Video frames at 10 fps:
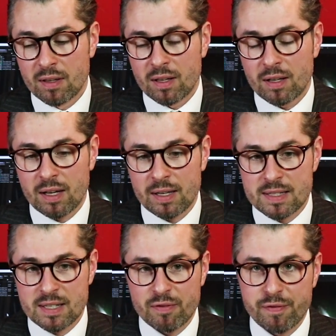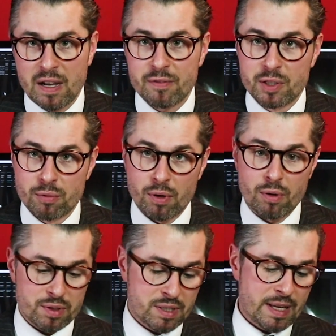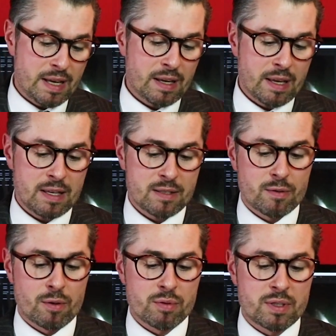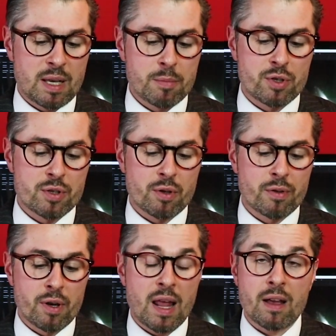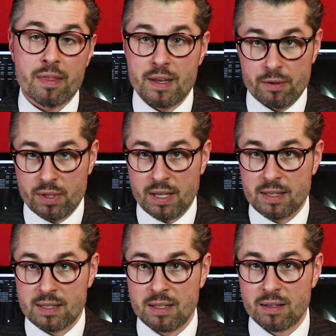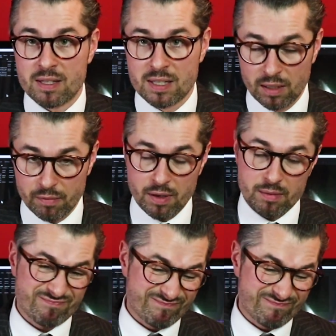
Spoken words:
let's say 5-year-old tank has those damages on the lug. There you can't see the silver.